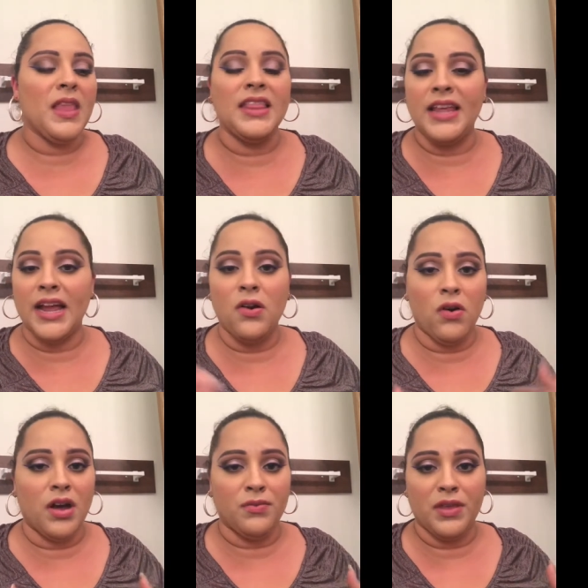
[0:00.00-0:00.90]
and then I go
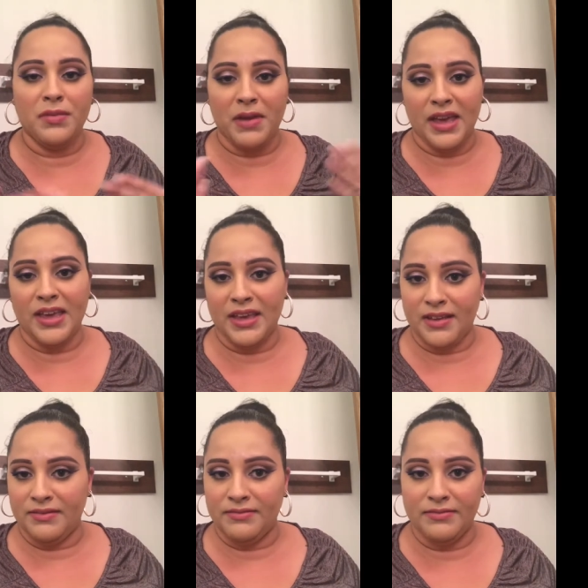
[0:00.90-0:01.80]
on with my
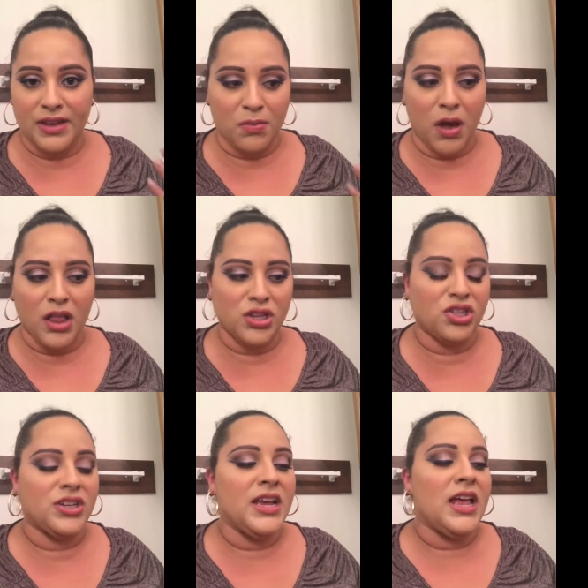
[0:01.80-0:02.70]
nail
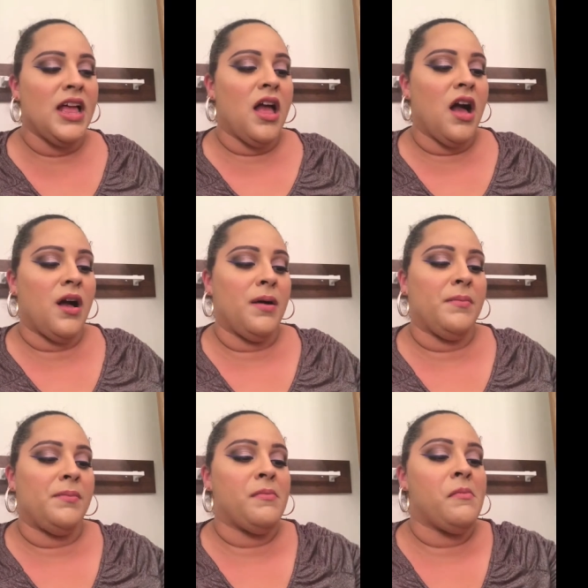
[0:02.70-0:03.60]
polish.
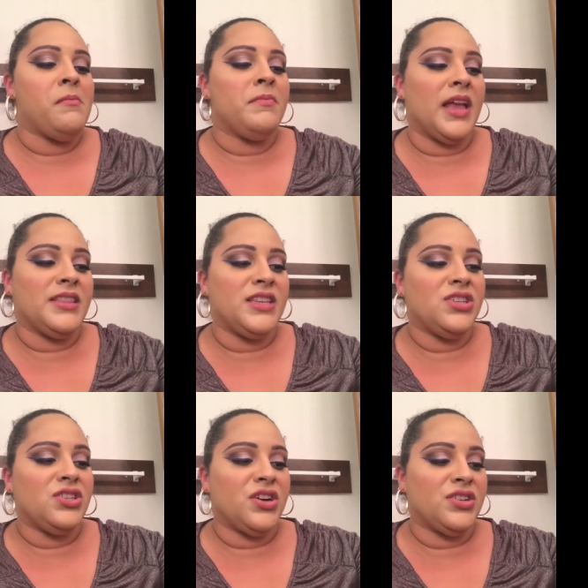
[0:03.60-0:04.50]
Um, I did
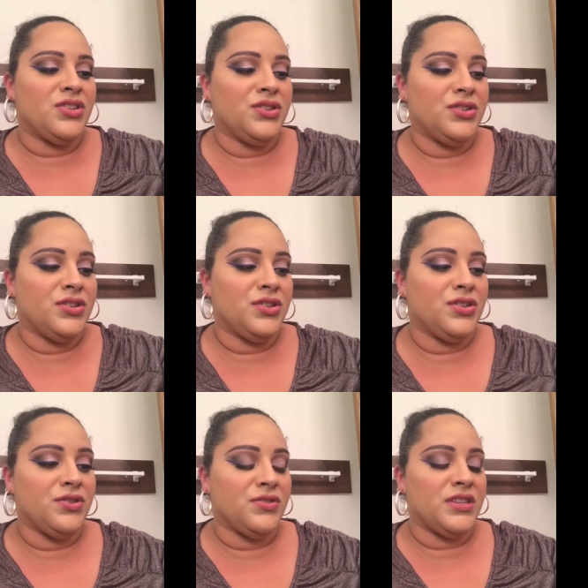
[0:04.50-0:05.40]
start to,
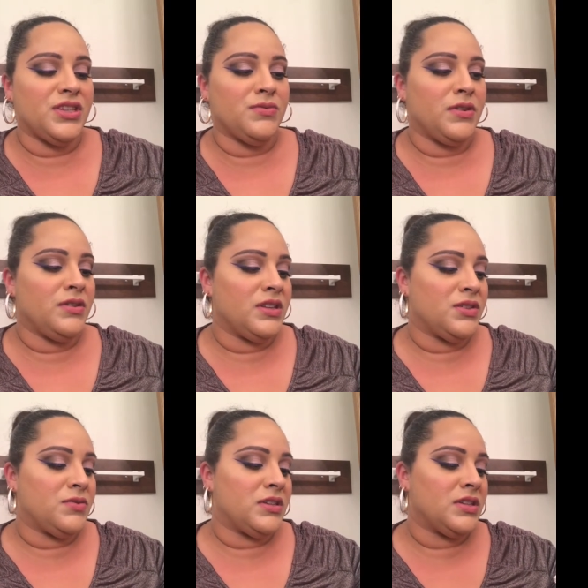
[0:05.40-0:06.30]
use this one.
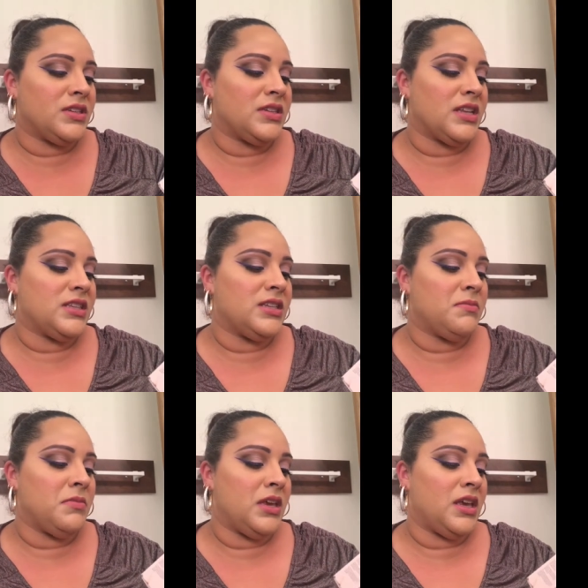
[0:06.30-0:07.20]
This was sent to
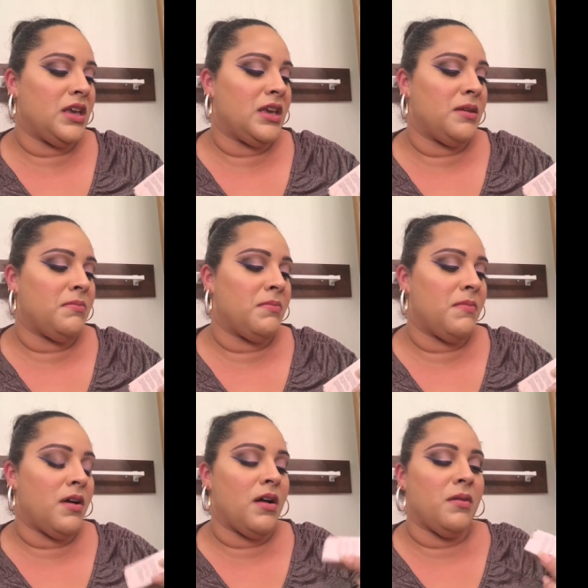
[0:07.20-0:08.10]
me
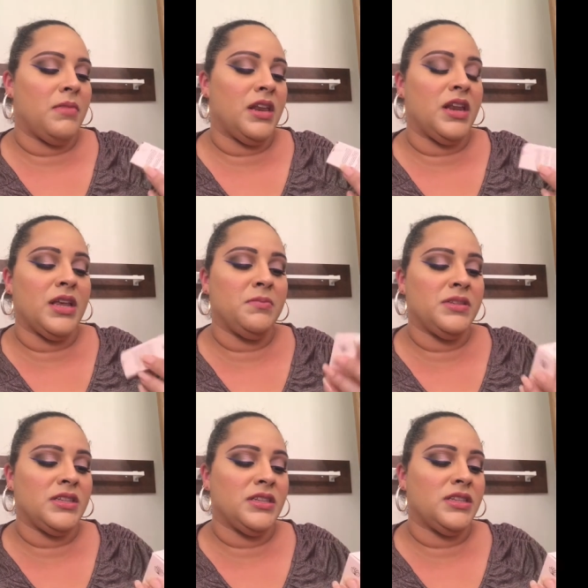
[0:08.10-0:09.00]
um, in an
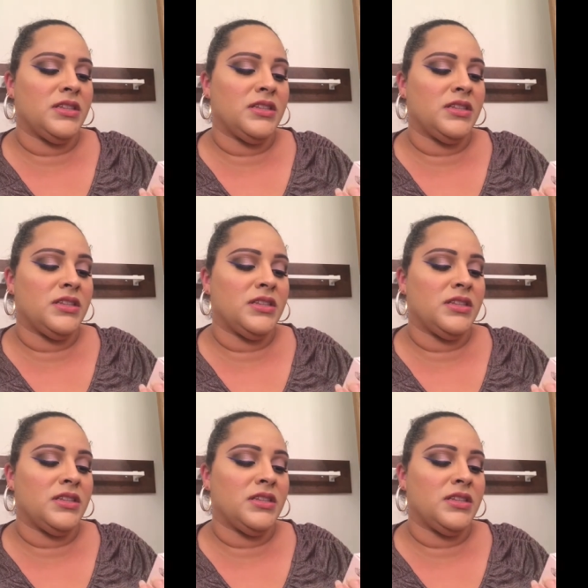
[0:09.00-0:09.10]
Ips